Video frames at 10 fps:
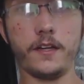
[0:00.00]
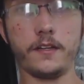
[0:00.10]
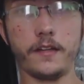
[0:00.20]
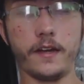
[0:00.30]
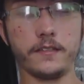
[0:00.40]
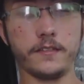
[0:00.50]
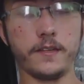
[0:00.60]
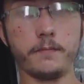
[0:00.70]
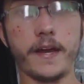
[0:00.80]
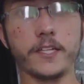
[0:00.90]
and that is
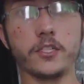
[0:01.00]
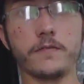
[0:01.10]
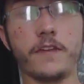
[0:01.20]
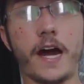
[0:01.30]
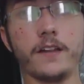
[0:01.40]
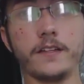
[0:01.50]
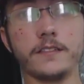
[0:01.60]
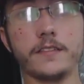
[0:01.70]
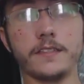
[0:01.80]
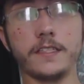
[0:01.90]
the major
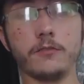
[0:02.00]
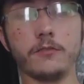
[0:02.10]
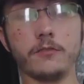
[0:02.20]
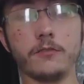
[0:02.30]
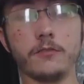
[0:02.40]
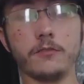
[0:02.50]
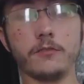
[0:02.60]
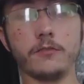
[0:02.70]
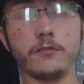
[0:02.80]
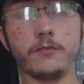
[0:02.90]
violence that I'll just pay
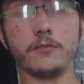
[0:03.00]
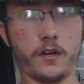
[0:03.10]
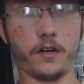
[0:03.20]
attention to one,